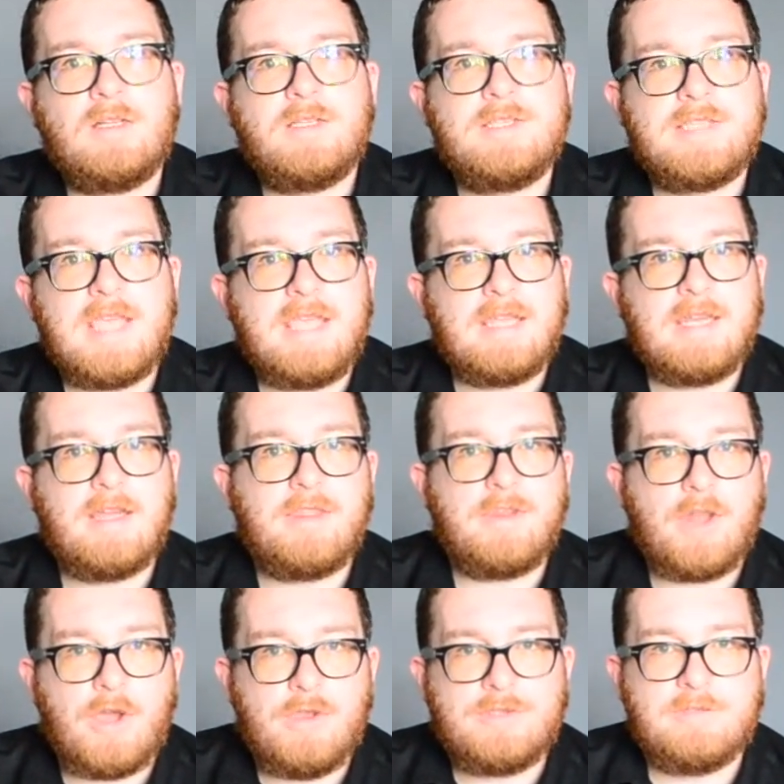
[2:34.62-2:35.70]
Take another
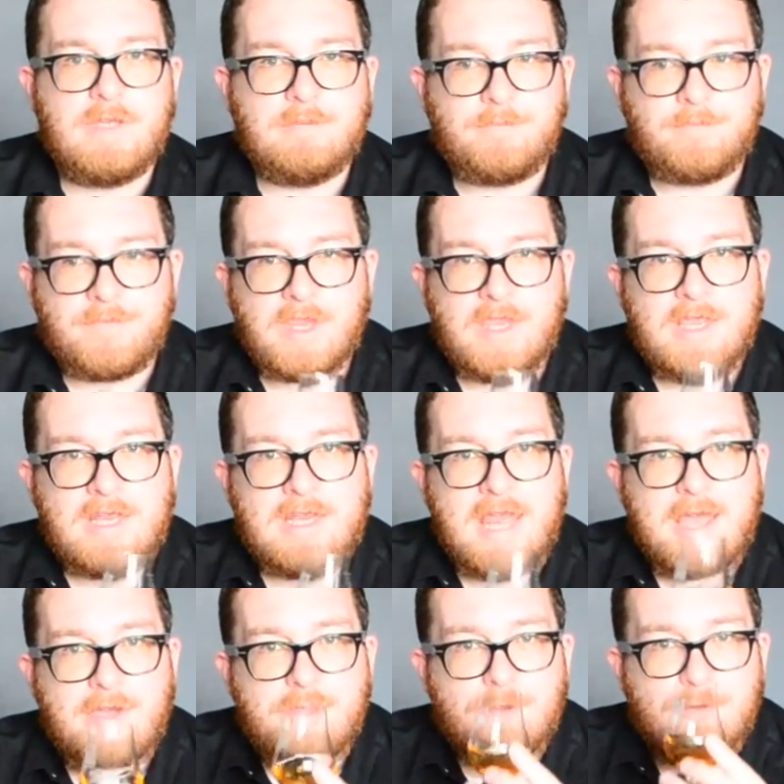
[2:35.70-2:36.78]
nose of it.
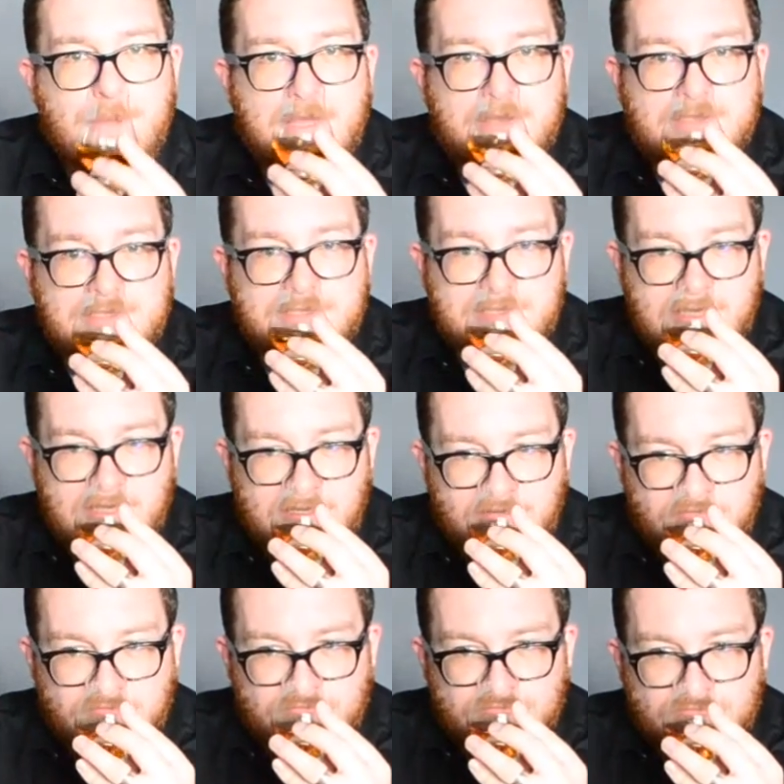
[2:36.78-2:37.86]
Now you're about to see
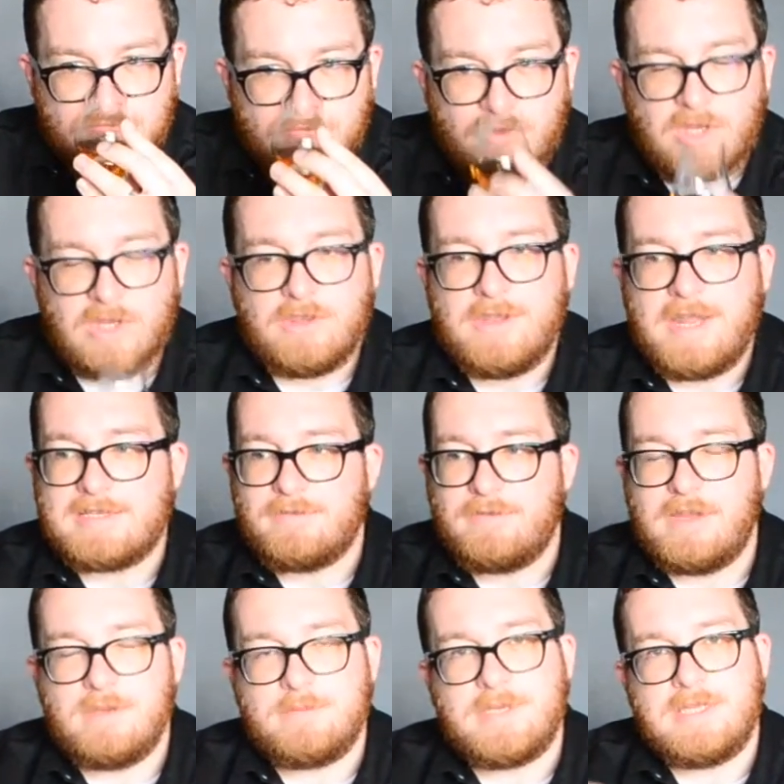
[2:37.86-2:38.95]
that that
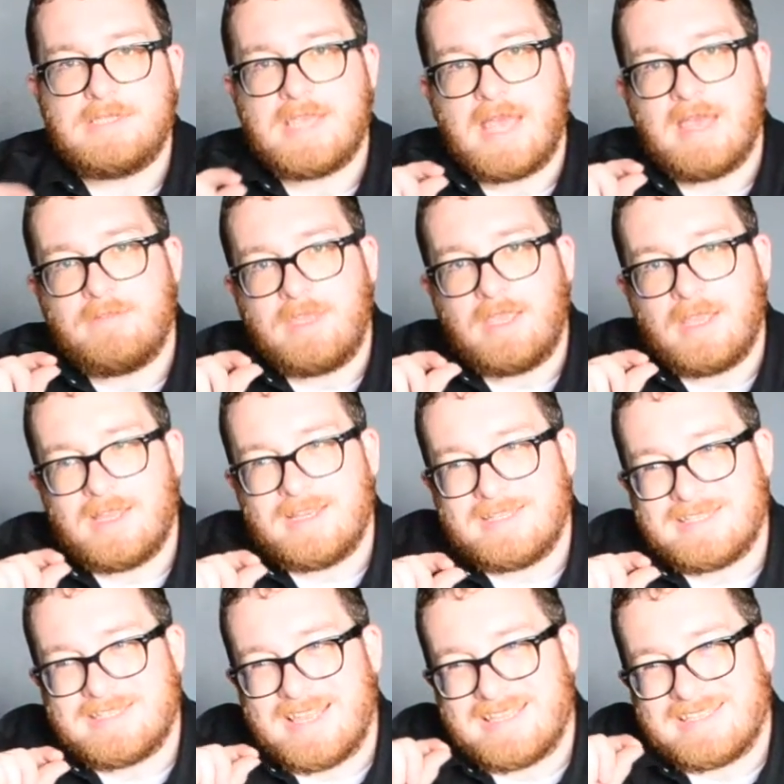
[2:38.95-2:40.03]
develops into having
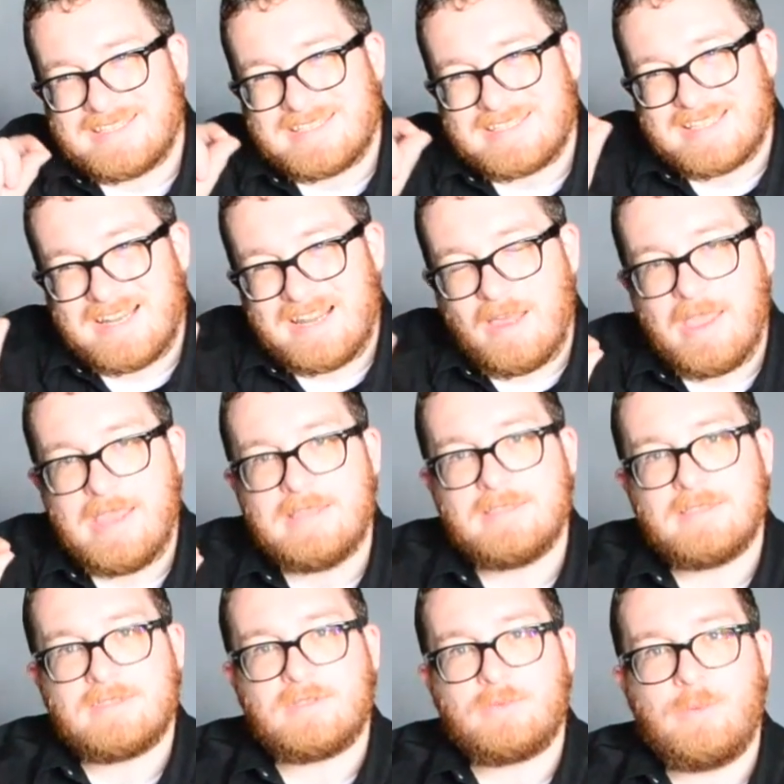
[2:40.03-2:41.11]
just a slight
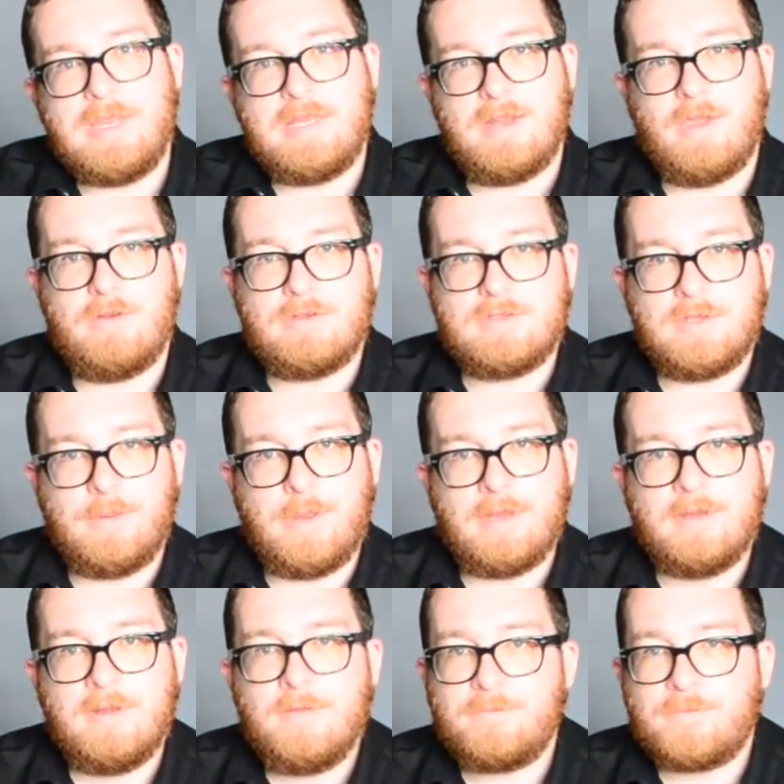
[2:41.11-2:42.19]
sweet note to it.
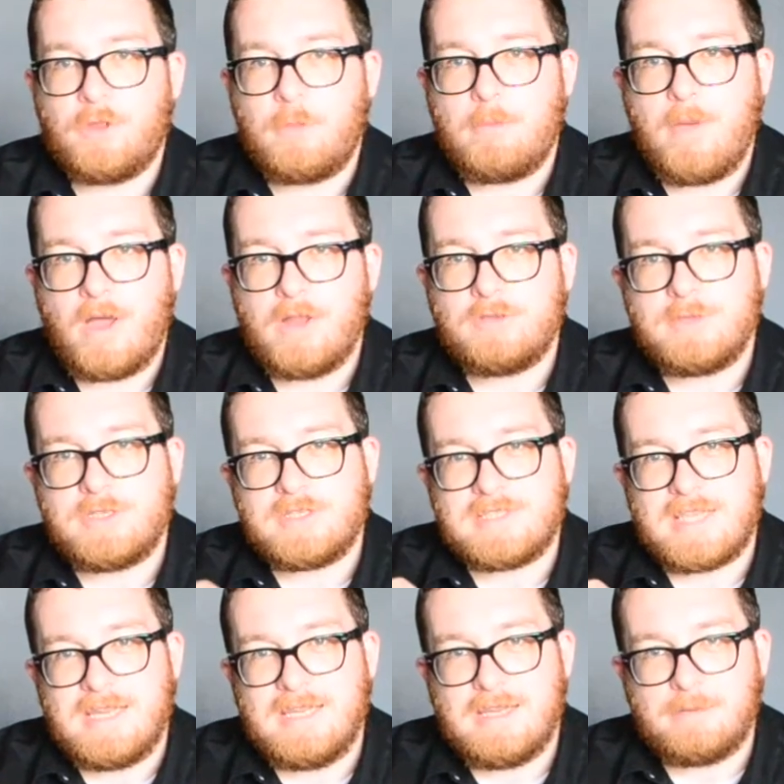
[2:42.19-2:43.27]
Not much, but just
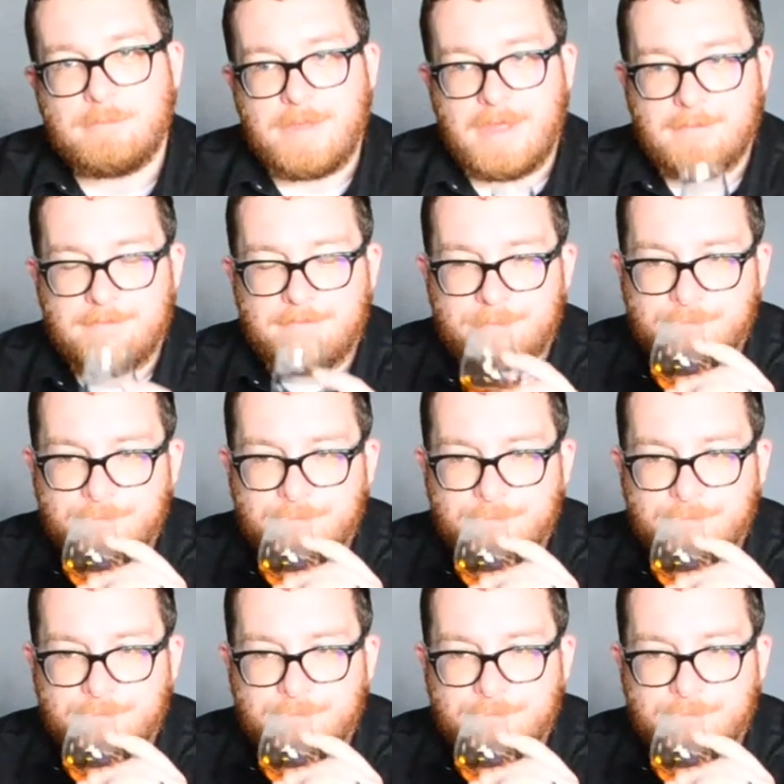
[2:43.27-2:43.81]
a little bit.